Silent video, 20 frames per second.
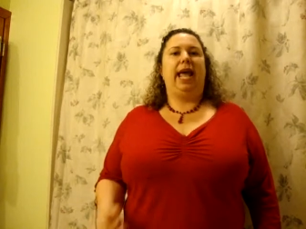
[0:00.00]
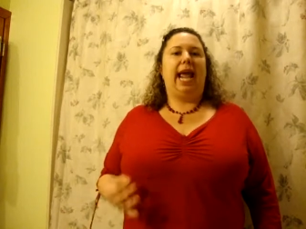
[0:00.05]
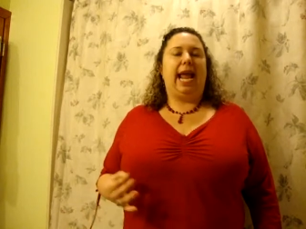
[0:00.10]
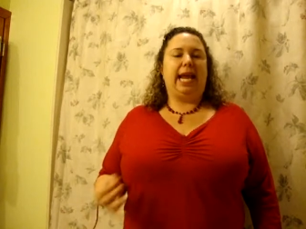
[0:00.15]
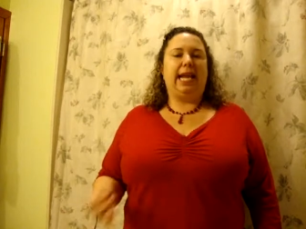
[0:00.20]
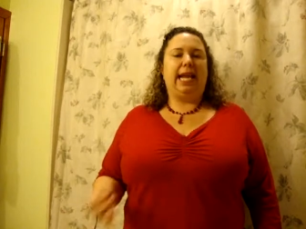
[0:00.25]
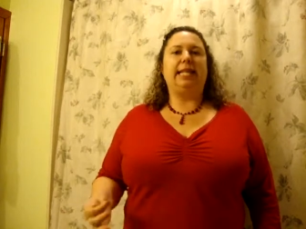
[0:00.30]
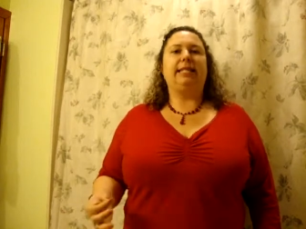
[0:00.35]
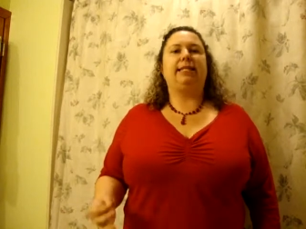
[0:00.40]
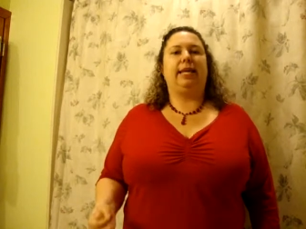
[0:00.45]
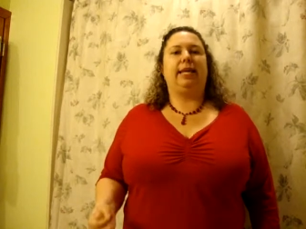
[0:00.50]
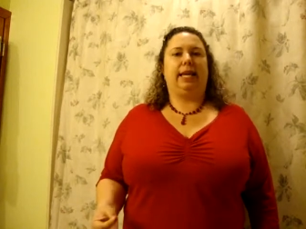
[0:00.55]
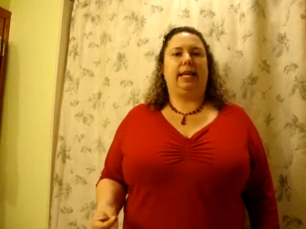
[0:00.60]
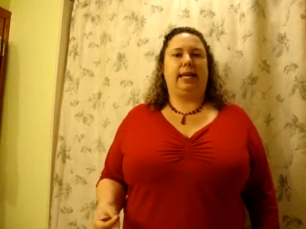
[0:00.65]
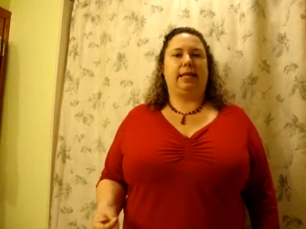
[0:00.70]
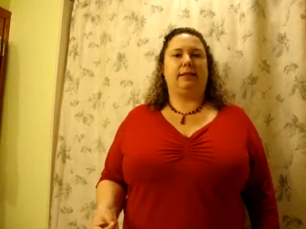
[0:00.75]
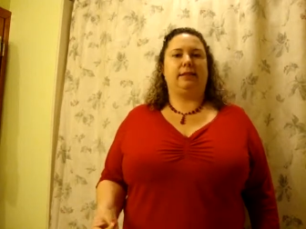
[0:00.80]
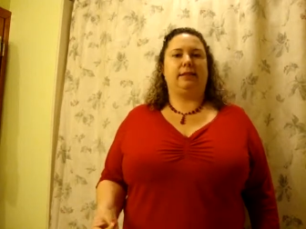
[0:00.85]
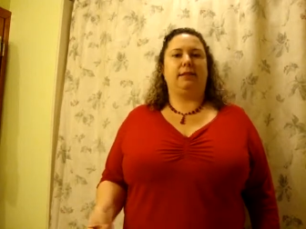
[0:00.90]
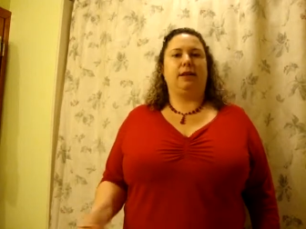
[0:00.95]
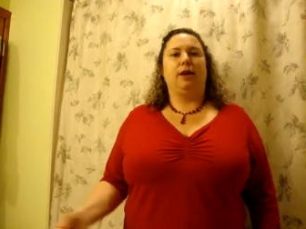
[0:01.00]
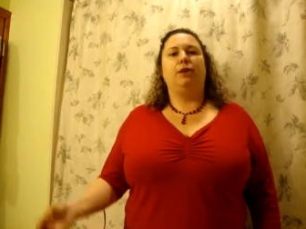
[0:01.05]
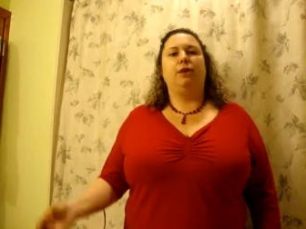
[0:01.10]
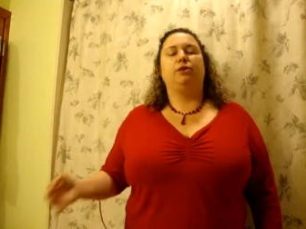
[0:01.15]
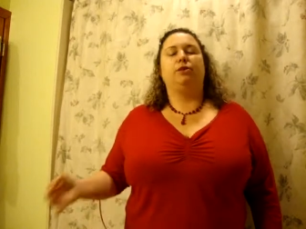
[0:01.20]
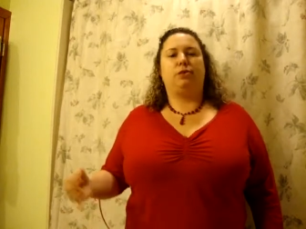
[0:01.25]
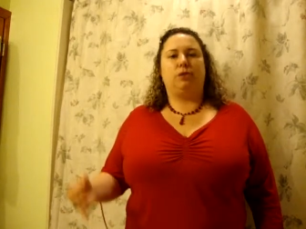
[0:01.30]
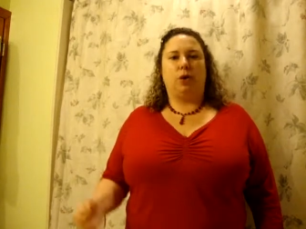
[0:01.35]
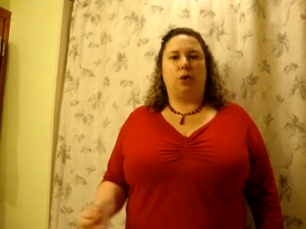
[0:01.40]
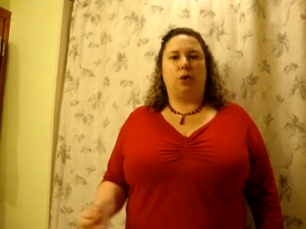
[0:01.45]
80 tickets
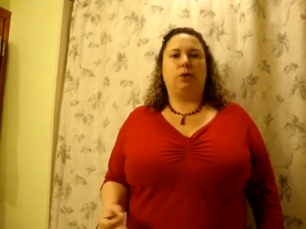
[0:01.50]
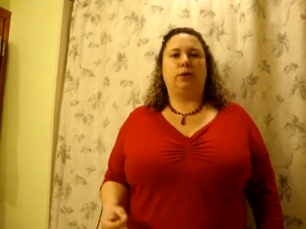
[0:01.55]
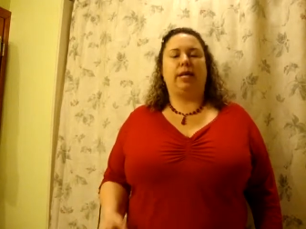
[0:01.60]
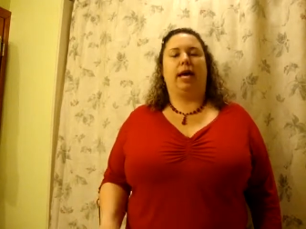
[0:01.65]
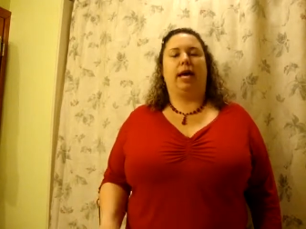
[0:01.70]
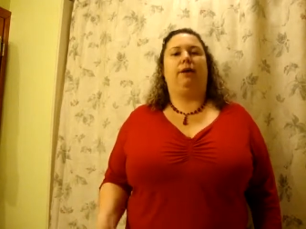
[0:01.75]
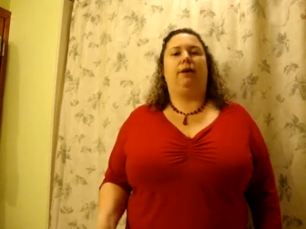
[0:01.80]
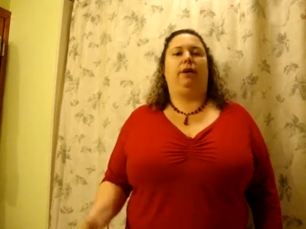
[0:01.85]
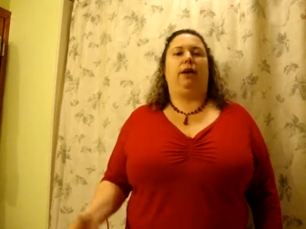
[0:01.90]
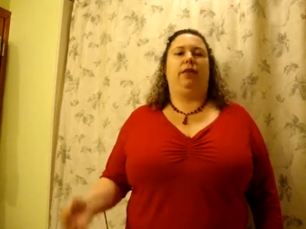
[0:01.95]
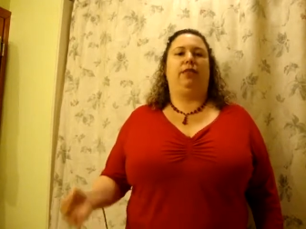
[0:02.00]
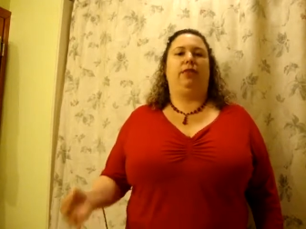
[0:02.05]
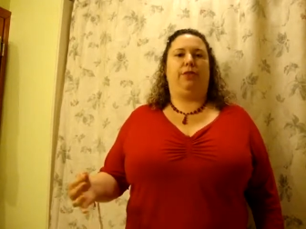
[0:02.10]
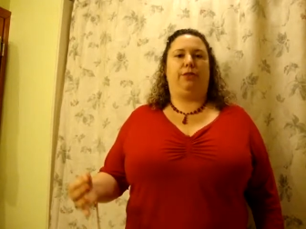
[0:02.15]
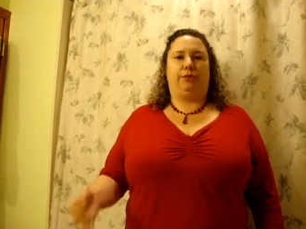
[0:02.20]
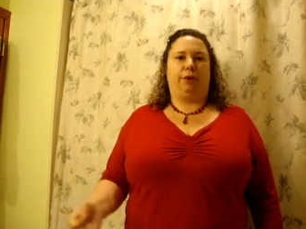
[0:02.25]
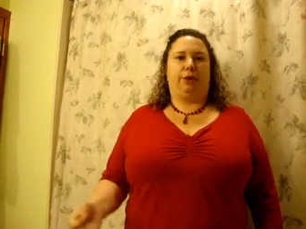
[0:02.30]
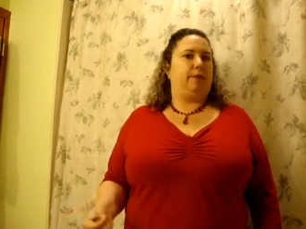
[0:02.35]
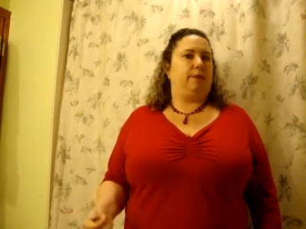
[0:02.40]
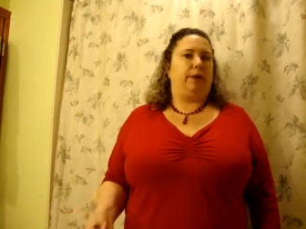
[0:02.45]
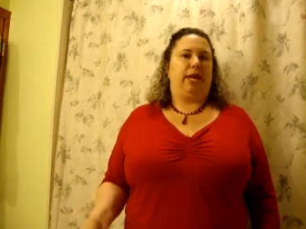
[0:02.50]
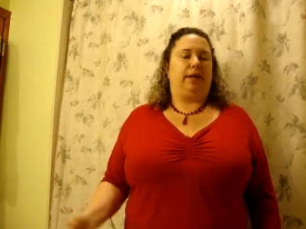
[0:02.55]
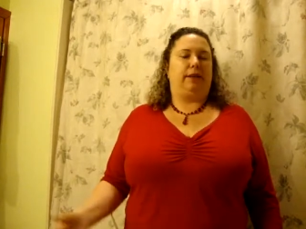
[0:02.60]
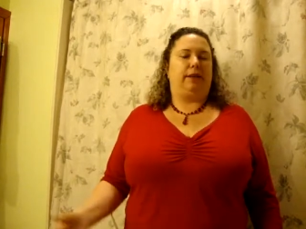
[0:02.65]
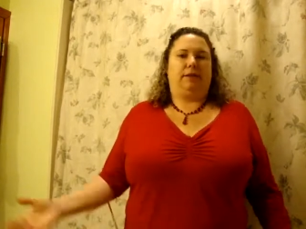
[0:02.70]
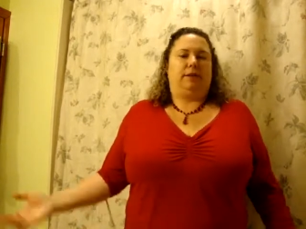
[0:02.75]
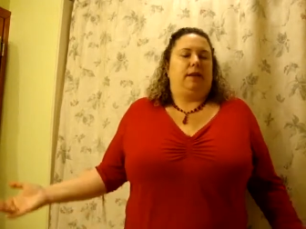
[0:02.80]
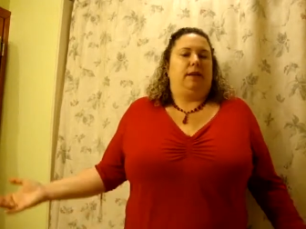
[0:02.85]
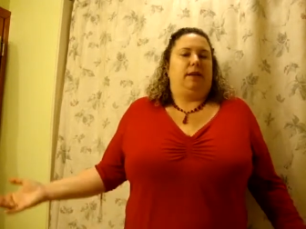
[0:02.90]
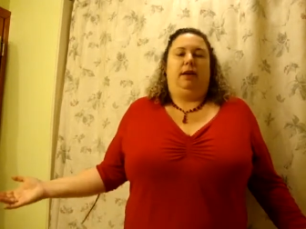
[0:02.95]
sold out in 3
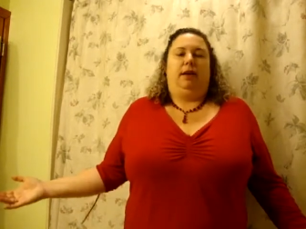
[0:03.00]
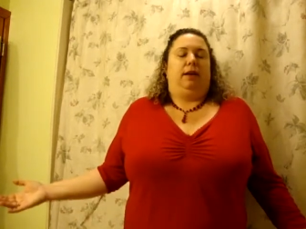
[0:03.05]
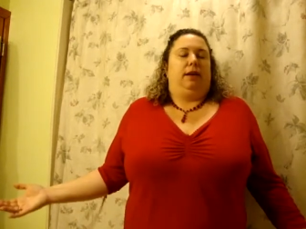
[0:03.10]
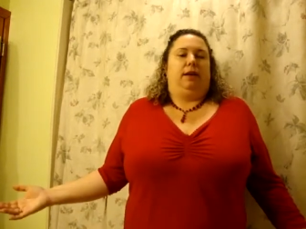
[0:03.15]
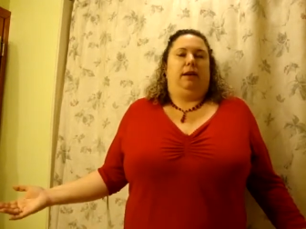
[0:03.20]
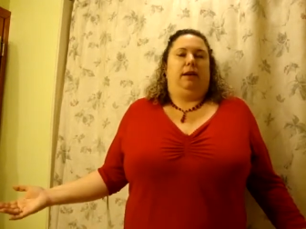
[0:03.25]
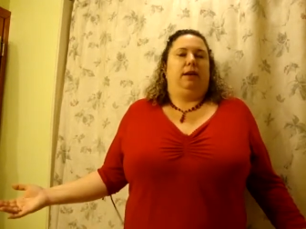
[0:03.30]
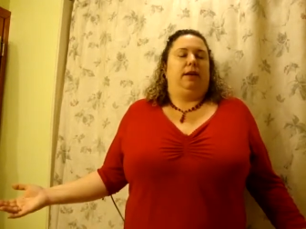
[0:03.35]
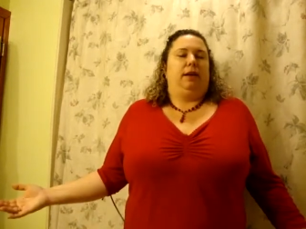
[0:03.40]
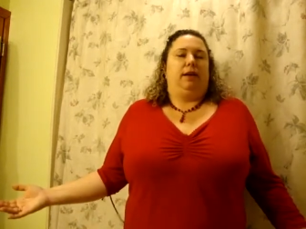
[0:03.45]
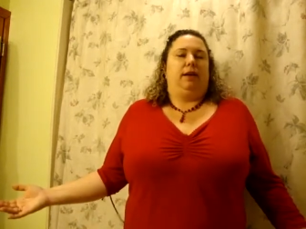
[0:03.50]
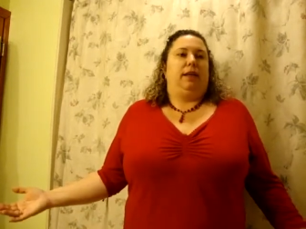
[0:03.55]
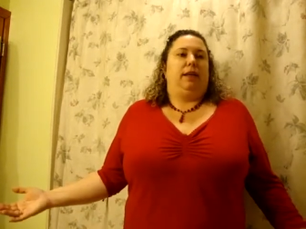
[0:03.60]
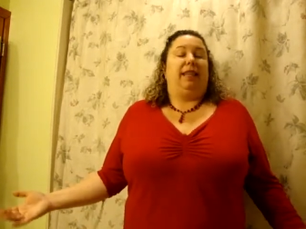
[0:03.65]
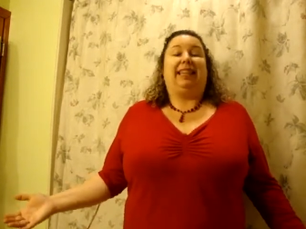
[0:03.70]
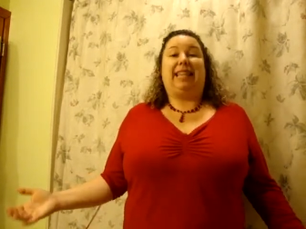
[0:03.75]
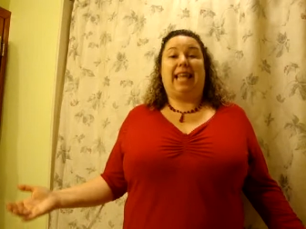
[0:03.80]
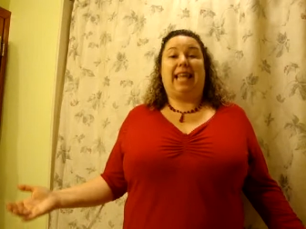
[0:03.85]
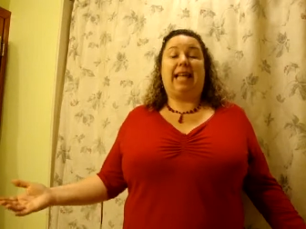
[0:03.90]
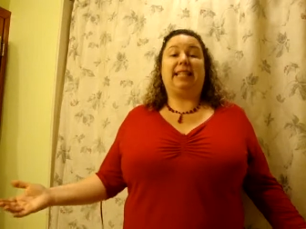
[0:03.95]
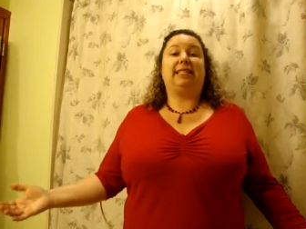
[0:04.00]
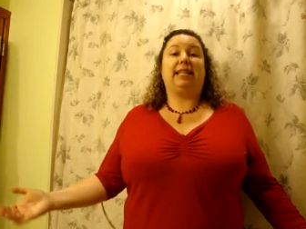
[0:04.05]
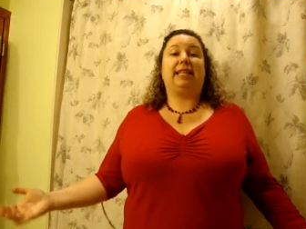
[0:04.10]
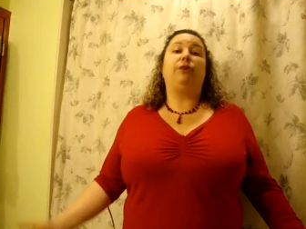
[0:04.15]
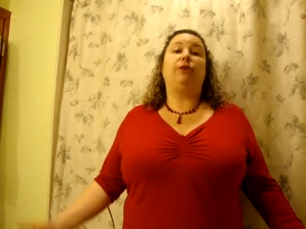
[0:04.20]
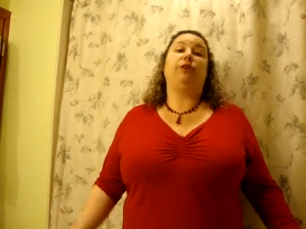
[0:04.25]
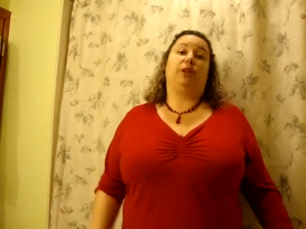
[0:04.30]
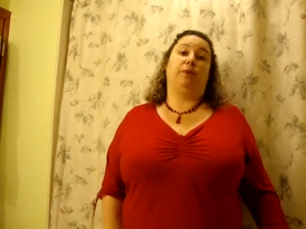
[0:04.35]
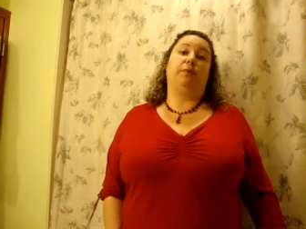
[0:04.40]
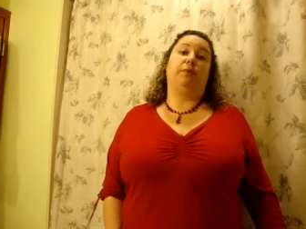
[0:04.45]
weeks. That's how
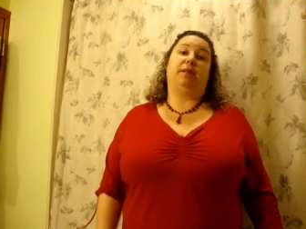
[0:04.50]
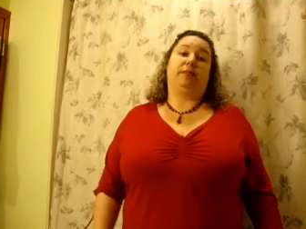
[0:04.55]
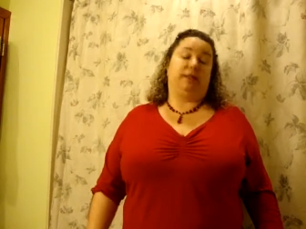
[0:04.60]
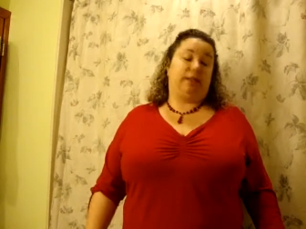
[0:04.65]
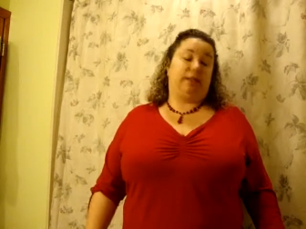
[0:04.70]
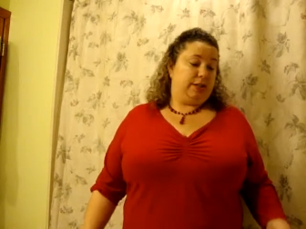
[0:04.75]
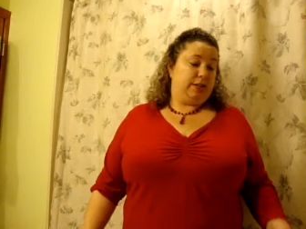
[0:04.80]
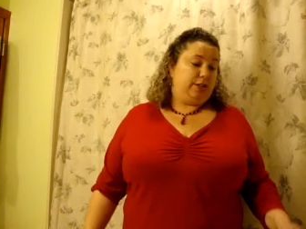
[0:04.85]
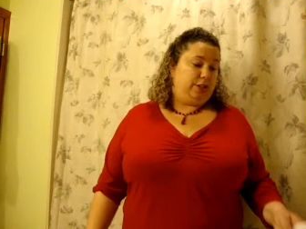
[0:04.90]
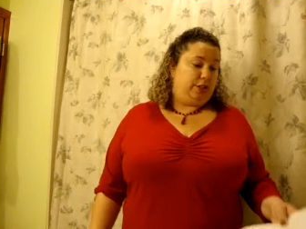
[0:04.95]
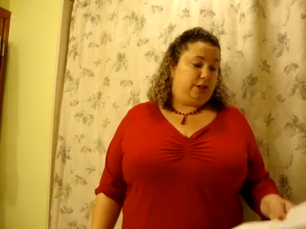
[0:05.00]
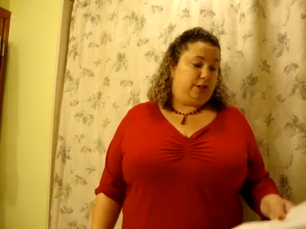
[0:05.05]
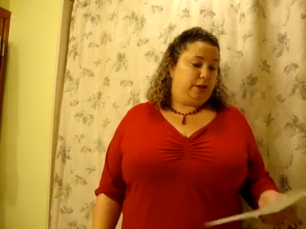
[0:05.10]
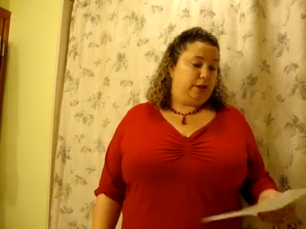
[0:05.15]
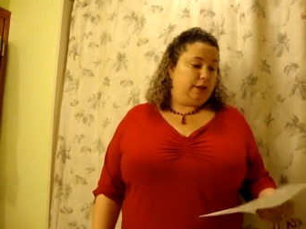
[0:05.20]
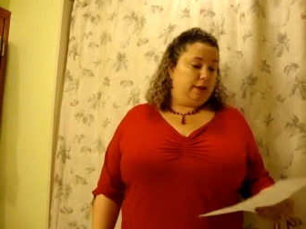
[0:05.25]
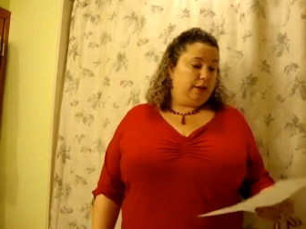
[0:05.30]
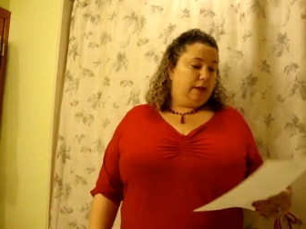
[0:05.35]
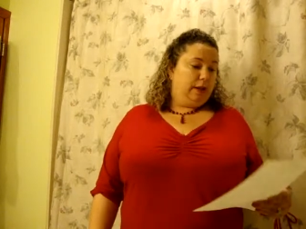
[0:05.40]
good it was last year.